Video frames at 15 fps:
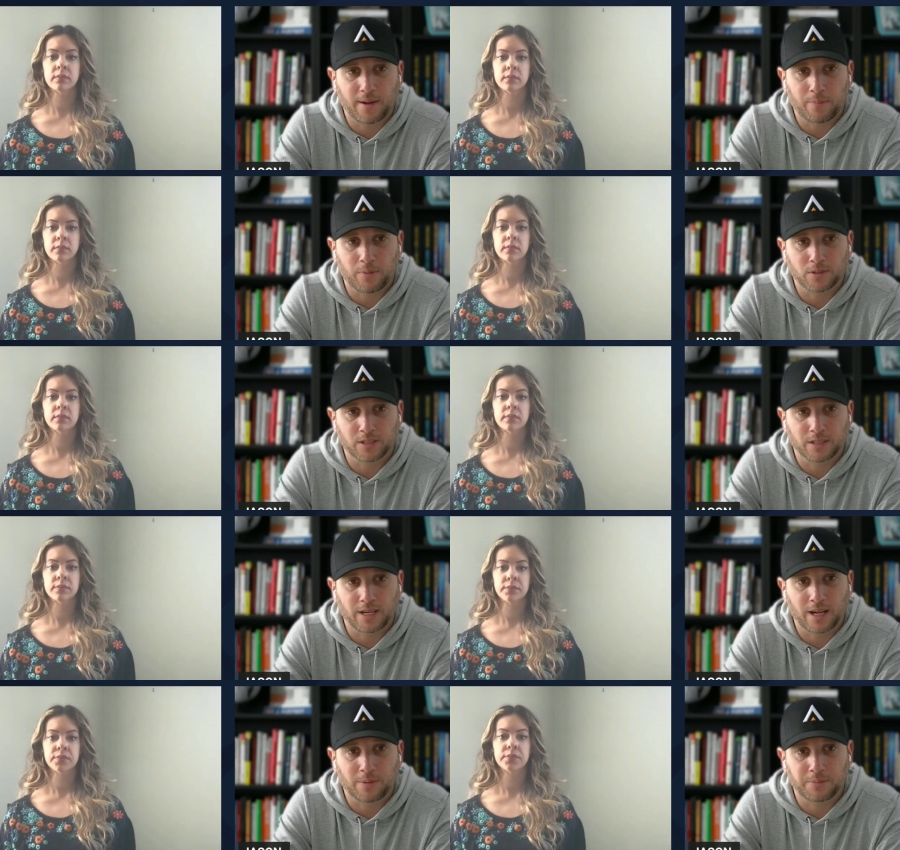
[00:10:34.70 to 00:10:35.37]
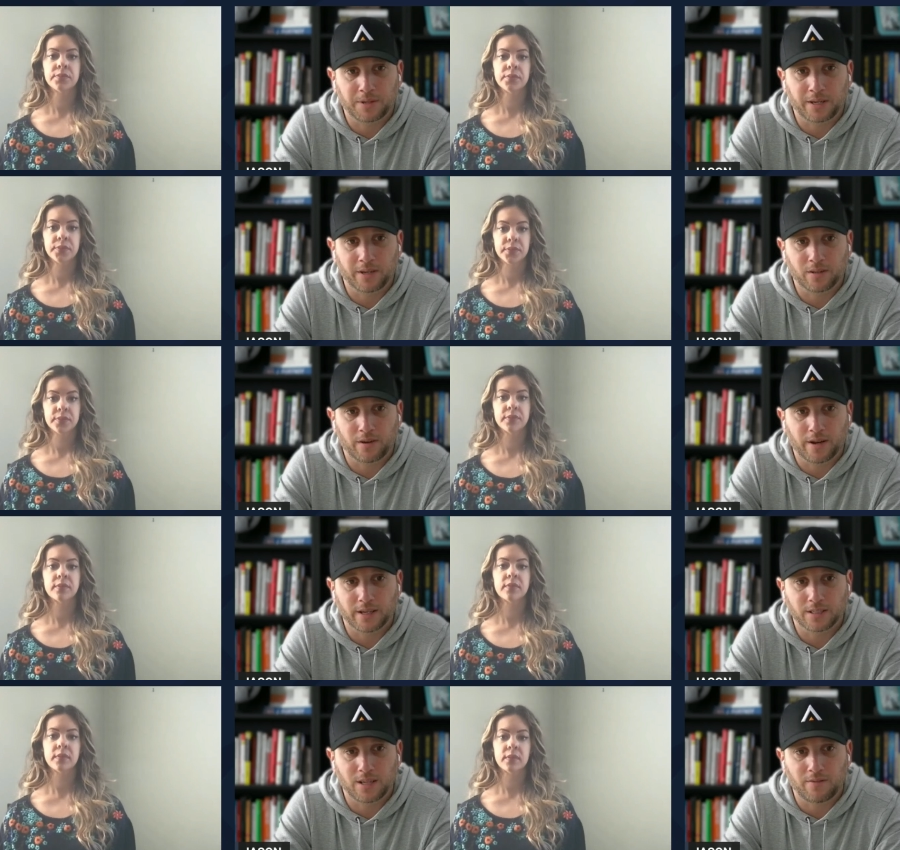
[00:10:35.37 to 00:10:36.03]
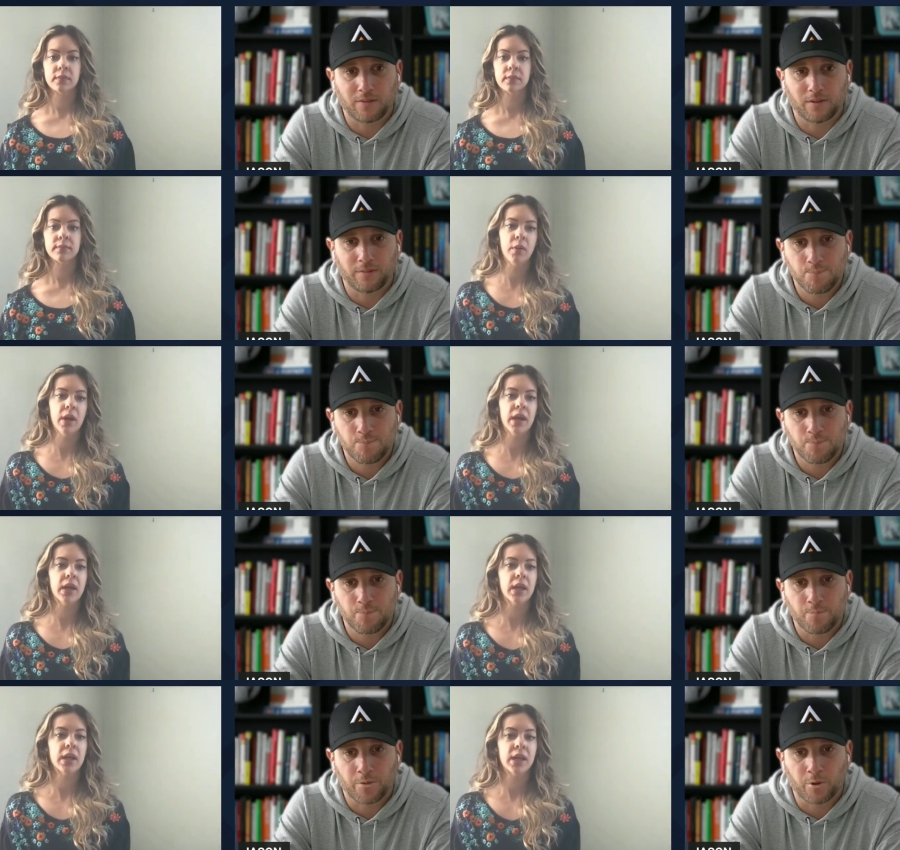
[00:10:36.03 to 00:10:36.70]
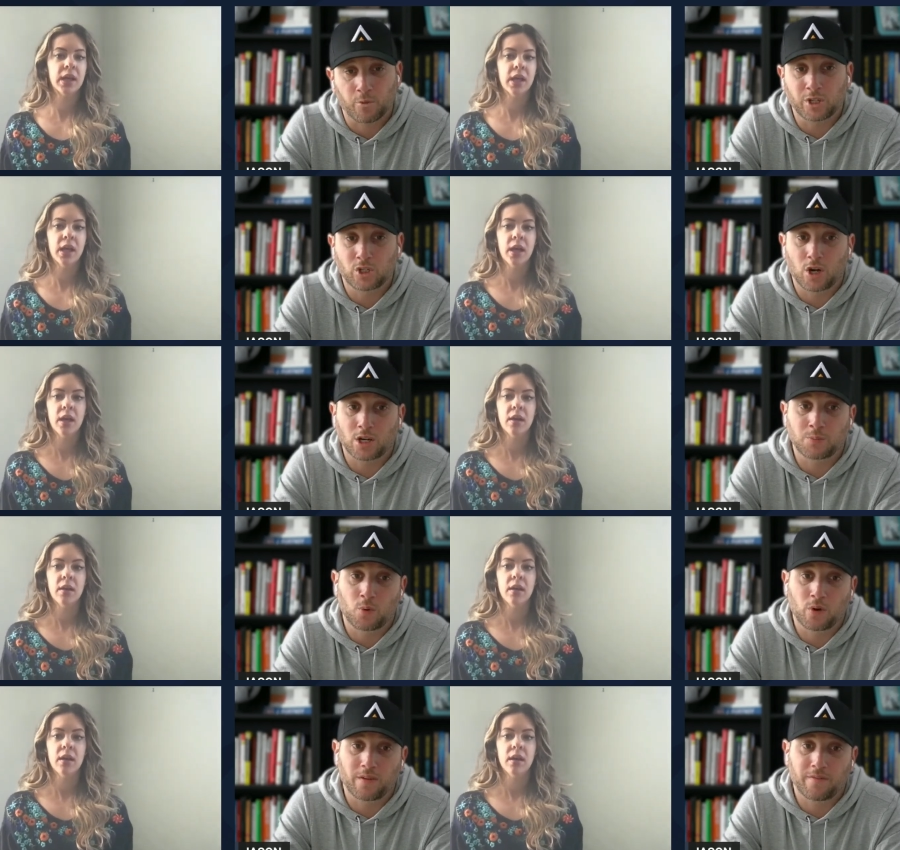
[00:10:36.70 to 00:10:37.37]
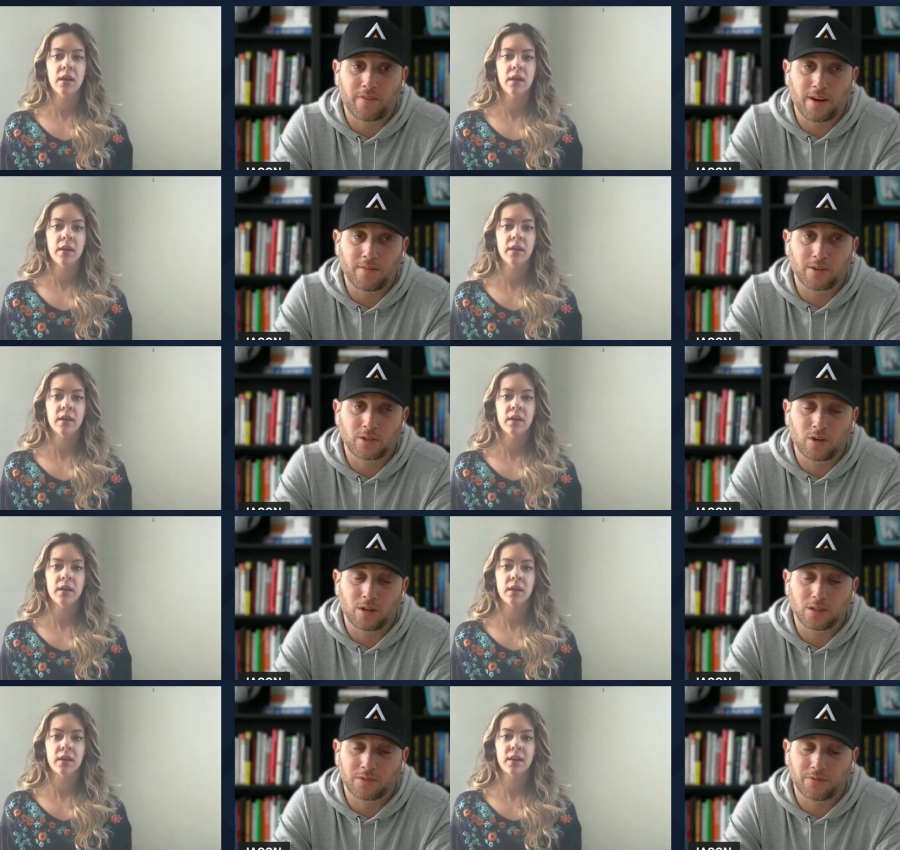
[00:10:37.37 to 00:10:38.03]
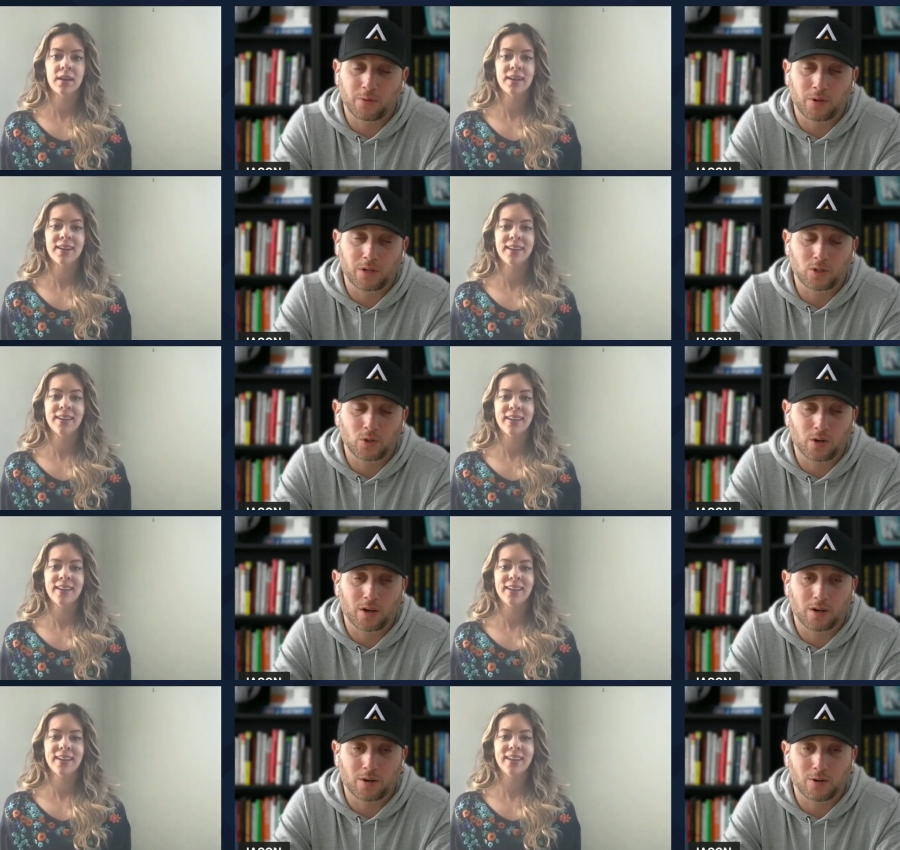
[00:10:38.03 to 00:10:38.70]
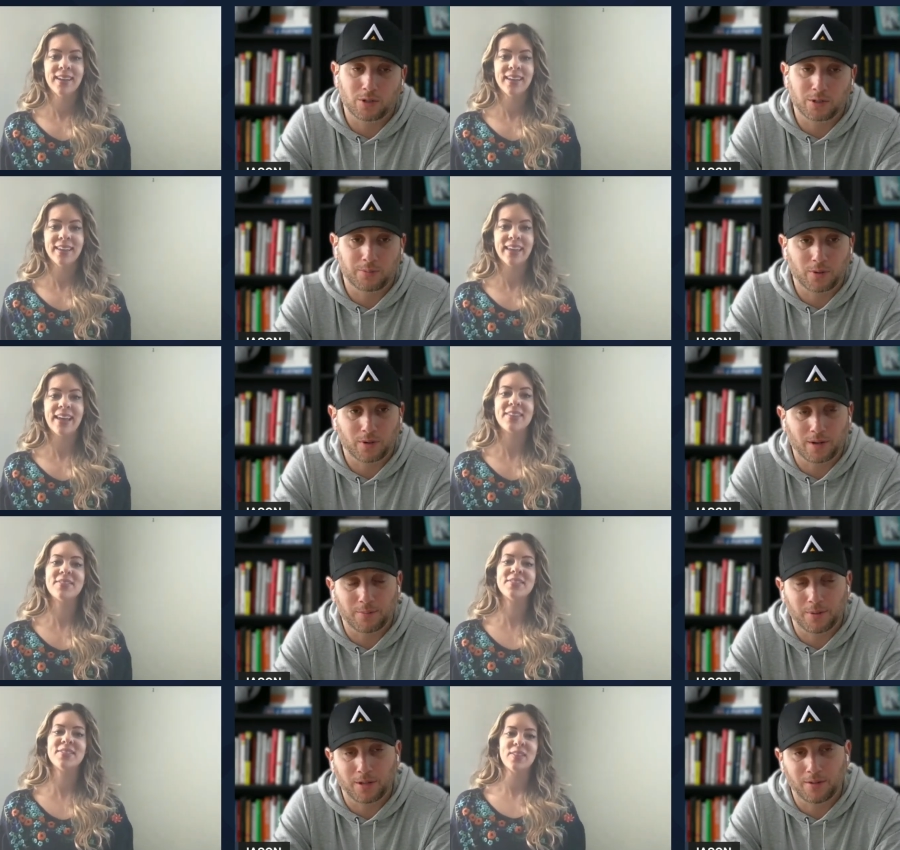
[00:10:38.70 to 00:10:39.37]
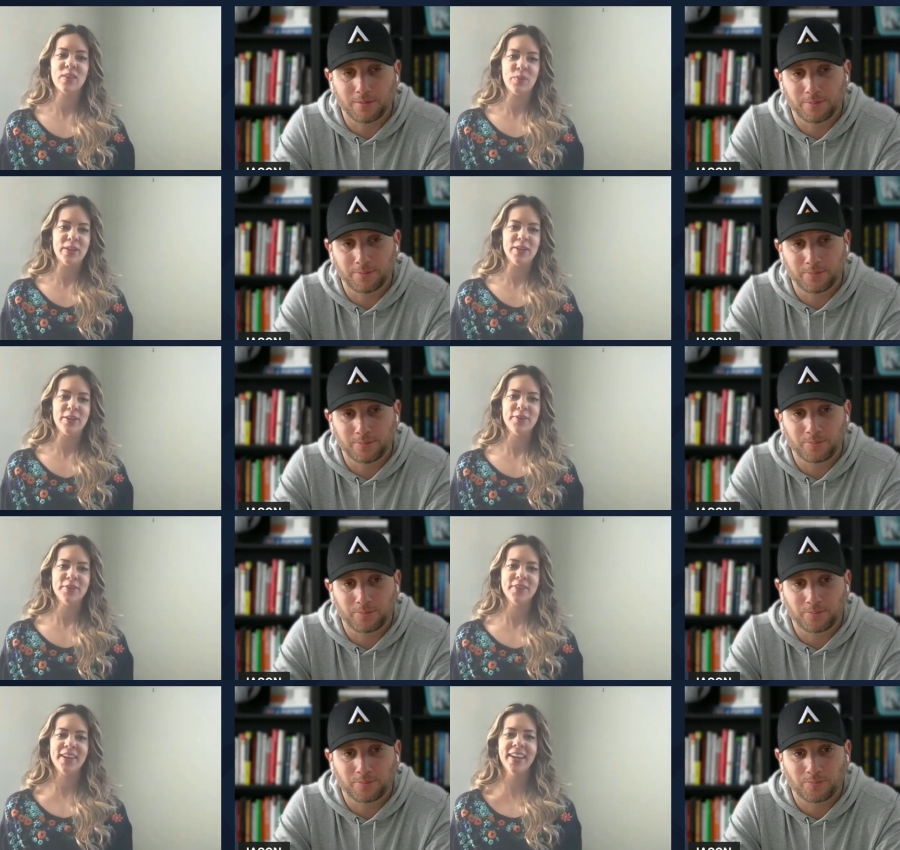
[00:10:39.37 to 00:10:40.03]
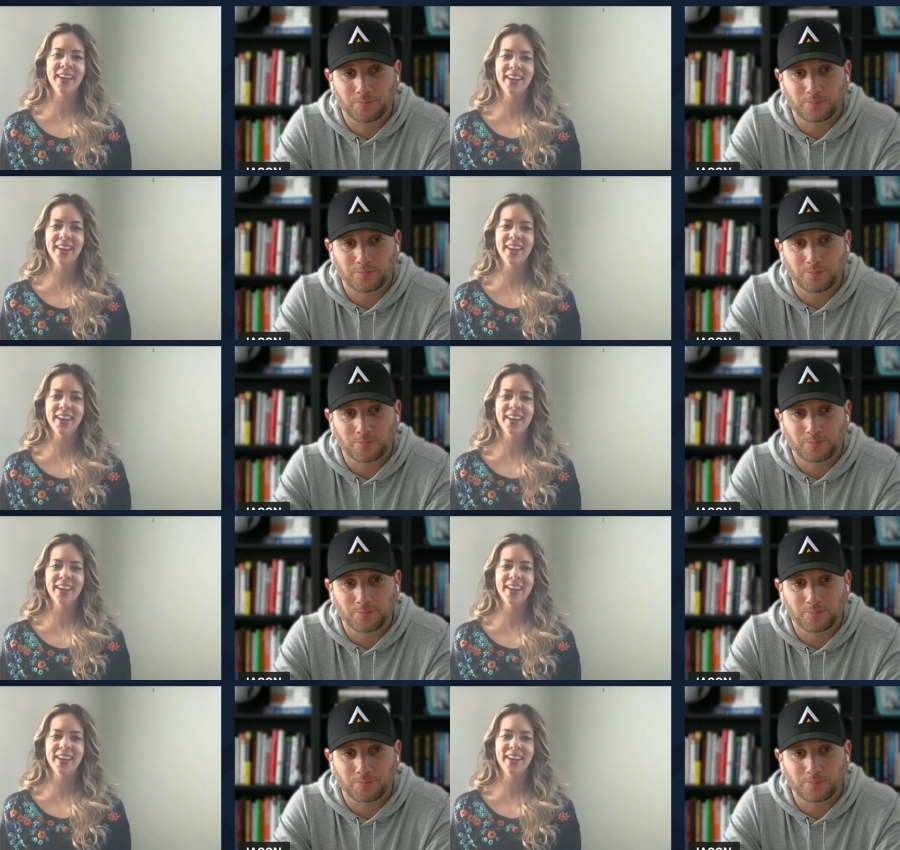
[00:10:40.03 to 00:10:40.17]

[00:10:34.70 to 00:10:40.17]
Speaker 1: that person can help take you to the next level. Okay. We charge more than $500 if you want to join our coaching program.
Speaker 2: Yes, we do.